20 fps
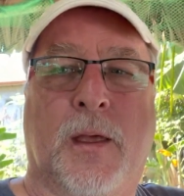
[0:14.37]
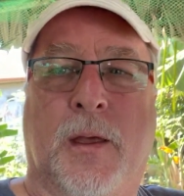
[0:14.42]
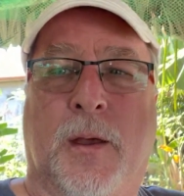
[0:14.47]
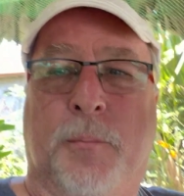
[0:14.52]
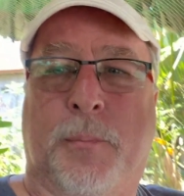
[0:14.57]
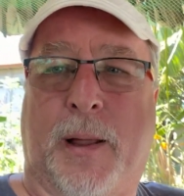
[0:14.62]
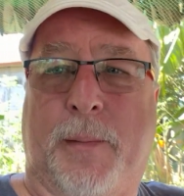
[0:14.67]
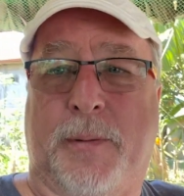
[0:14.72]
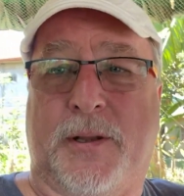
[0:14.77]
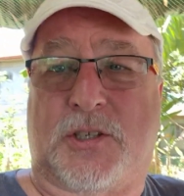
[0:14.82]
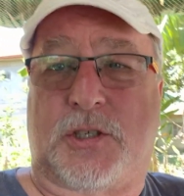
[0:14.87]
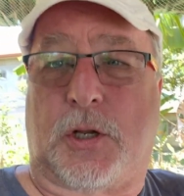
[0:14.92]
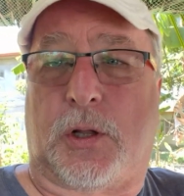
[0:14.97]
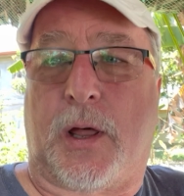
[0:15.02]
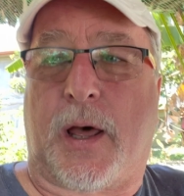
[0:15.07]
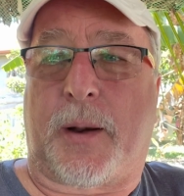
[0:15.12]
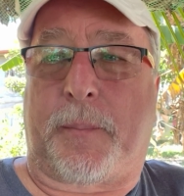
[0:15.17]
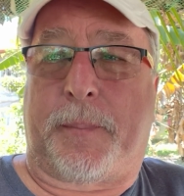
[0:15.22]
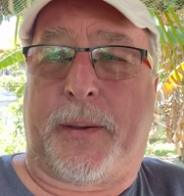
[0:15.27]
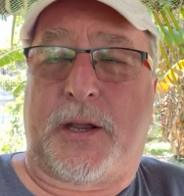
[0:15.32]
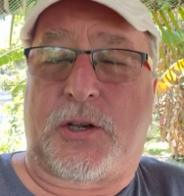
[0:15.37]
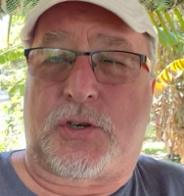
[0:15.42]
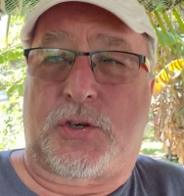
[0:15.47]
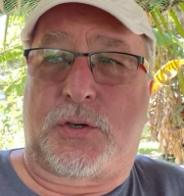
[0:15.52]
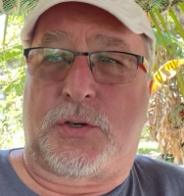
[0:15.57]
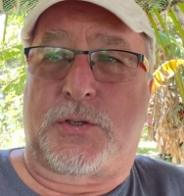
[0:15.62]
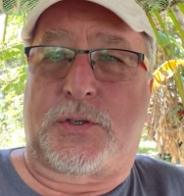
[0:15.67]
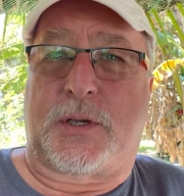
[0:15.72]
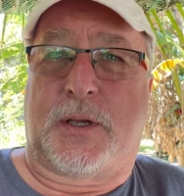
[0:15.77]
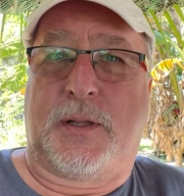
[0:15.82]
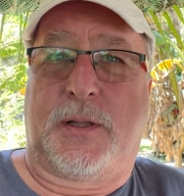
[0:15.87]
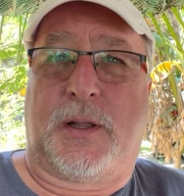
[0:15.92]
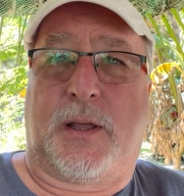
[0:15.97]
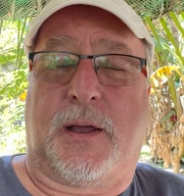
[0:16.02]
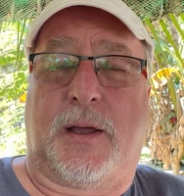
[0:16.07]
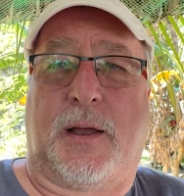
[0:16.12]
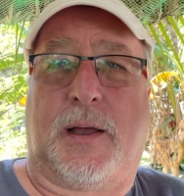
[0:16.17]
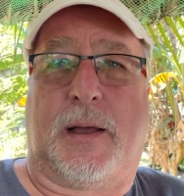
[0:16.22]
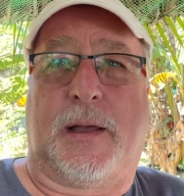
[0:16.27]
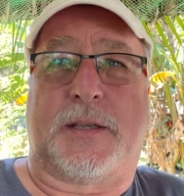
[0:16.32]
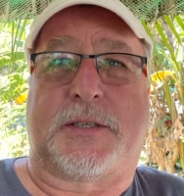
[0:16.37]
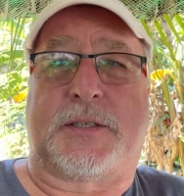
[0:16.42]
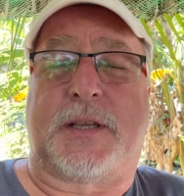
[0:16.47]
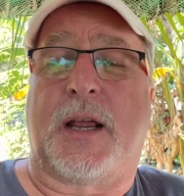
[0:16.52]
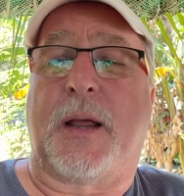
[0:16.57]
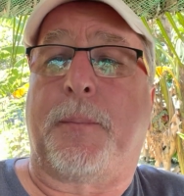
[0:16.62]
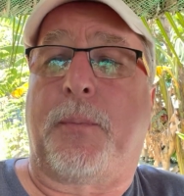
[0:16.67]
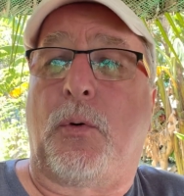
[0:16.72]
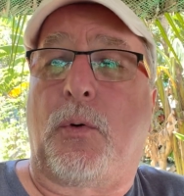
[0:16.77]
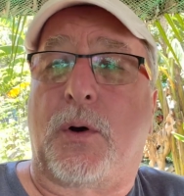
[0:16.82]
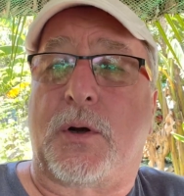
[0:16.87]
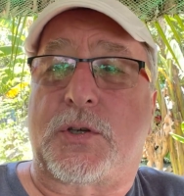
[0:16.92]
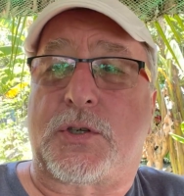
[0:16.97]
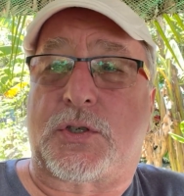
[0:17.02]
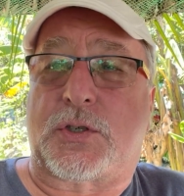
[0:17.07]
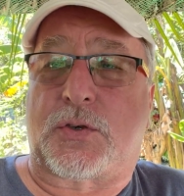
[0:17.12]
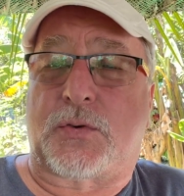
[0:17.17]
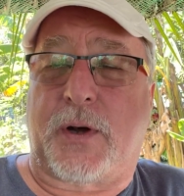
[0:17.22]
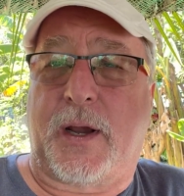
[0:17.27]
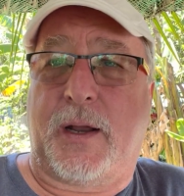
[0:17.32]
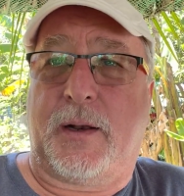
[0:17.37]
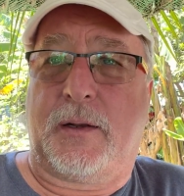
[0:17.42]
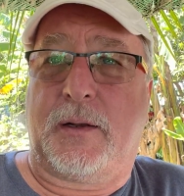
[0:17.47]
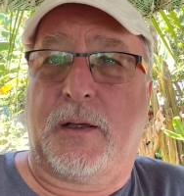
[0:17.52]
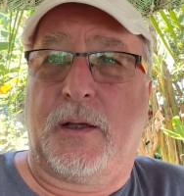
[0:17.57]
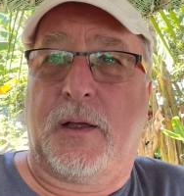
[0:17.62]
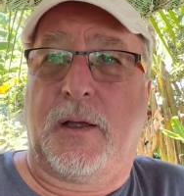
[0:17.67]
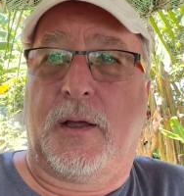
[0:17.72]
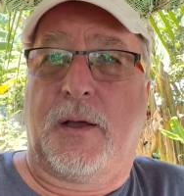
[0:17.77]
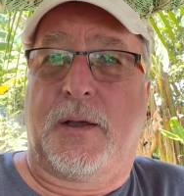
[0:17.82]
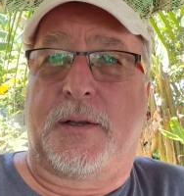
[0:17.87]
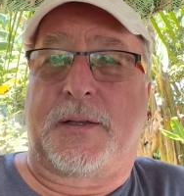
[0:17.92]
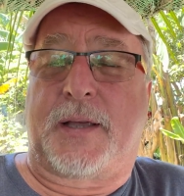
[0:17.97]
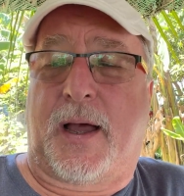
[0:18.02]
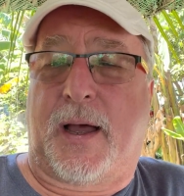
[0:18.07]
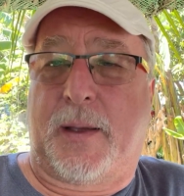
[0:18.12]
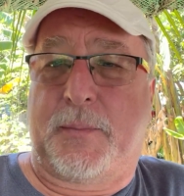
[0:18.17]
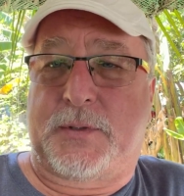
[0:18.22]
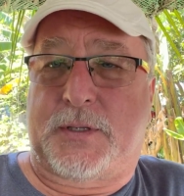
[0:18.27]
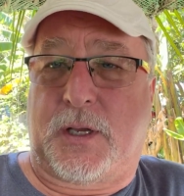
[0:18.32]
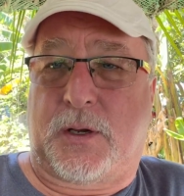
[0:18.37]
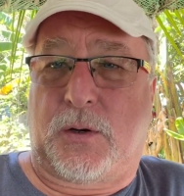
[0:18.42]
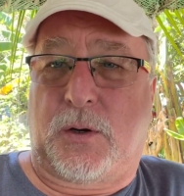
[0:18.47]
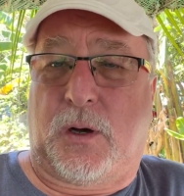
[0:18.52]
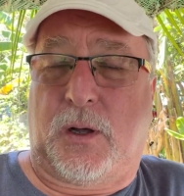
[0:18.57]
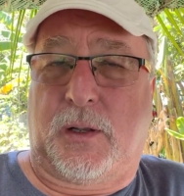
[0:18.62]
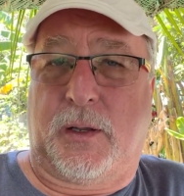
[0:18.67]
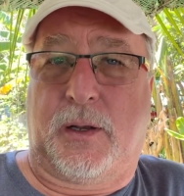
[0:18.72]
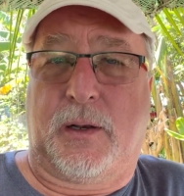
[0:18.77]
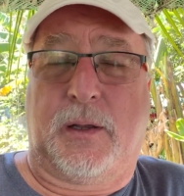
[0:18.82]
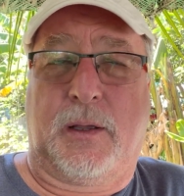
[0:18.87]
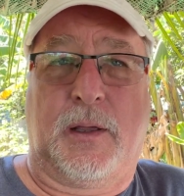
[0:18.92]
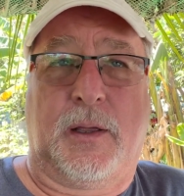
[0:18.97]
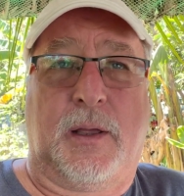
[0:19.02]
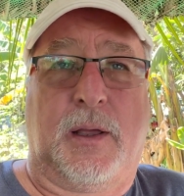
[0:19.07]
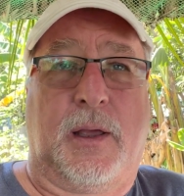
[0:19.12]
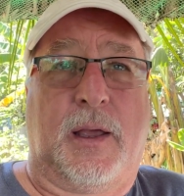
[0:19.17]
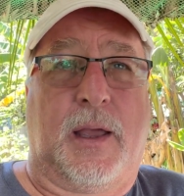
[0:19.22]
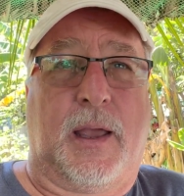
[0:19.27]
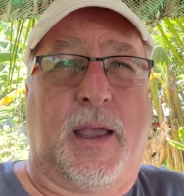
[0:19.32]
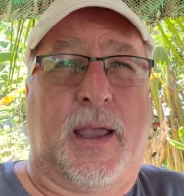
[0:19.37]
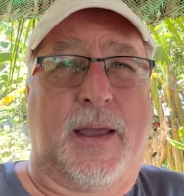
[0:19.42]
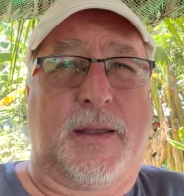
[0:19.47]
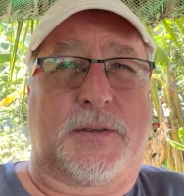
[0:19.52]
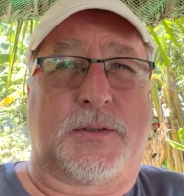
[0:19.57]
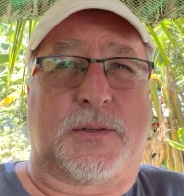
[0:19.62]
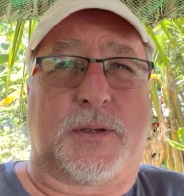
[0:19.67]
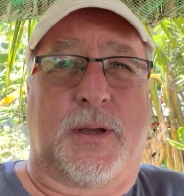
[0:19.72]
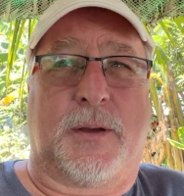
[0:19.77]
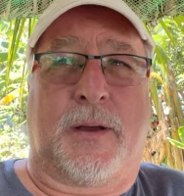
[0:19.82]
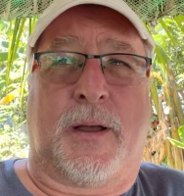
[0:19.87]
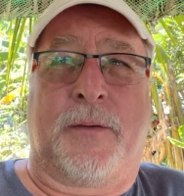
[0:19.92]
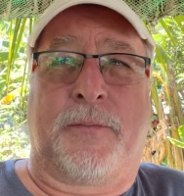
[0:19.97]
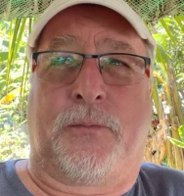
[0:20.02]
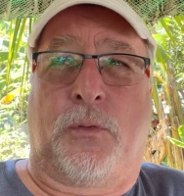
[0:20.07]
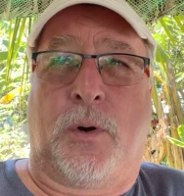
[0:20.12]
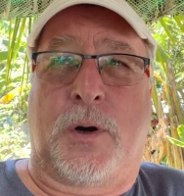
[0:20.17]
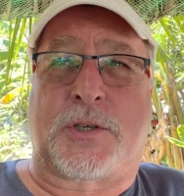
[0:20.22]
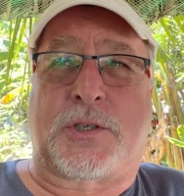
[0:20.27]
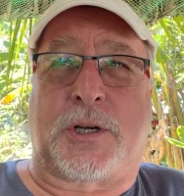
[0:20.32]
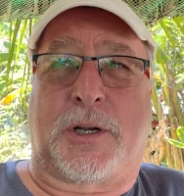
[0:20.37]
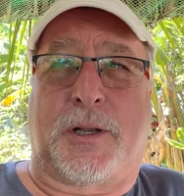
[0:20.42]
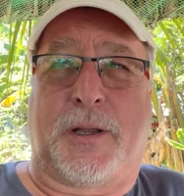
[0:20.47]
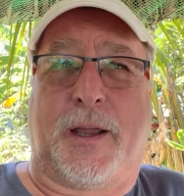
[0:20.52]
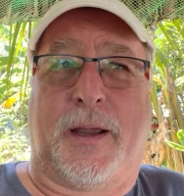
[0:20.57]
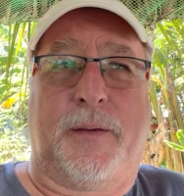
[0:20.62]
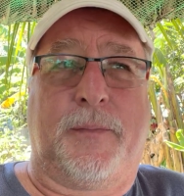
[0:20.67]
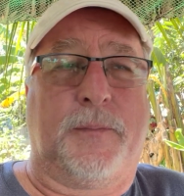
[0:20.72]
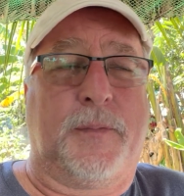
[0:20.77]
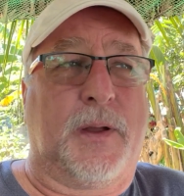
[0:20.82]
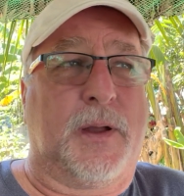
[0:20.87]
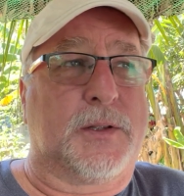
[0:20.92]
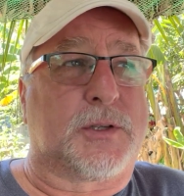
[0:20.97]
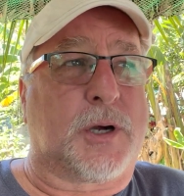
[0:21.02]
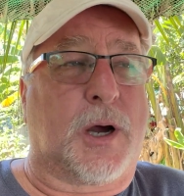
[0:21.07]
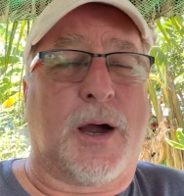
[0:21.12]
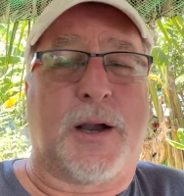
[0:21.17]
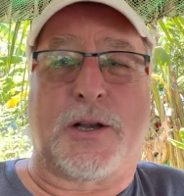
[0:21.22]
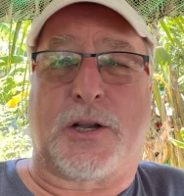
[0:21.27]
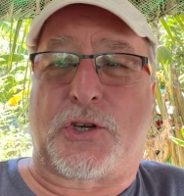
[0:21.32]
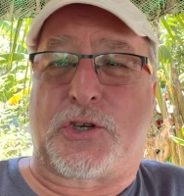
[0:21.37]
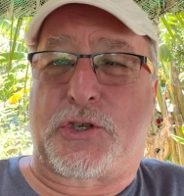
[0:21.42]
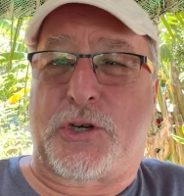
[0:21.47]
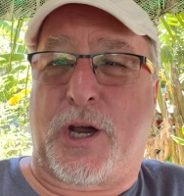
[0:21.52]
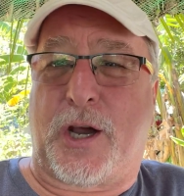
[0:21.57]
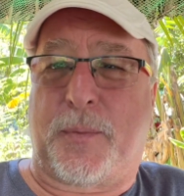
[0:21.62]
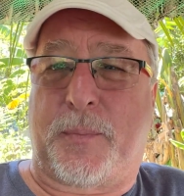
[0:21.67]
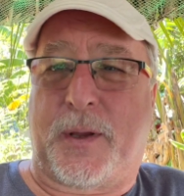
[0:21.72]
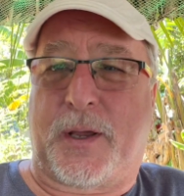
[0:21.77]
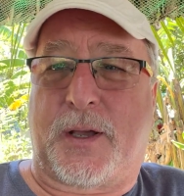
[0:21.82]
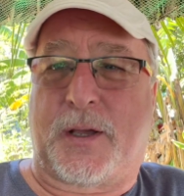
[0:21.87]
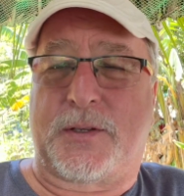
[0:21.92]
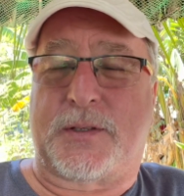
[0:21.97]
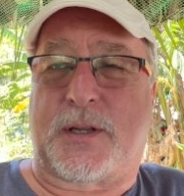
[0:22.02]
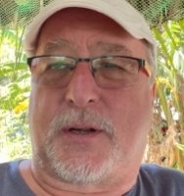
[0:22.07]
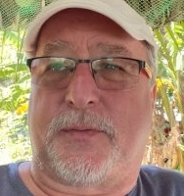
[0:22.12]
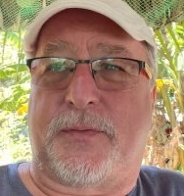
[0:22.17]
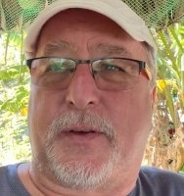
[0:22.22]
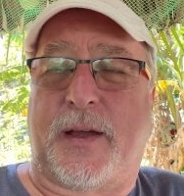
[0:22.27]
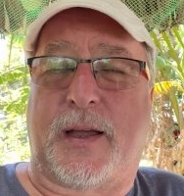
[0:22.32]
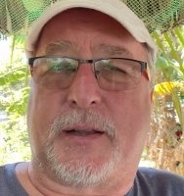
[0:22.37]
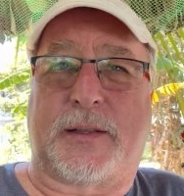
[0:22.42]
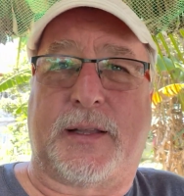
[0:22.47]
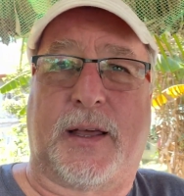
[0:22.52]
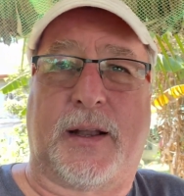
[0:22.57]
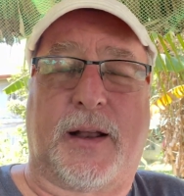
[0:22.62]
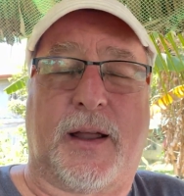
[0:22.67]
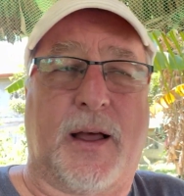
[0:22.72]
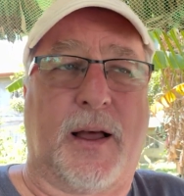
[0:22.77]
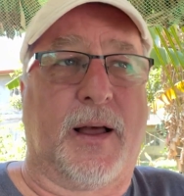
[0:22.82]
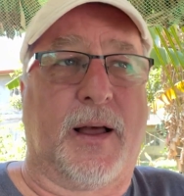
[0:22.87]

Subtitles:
published a lot of pictures in the Singapore Straits Times, they call it. It's unfortunately it's hard to share because of the fact that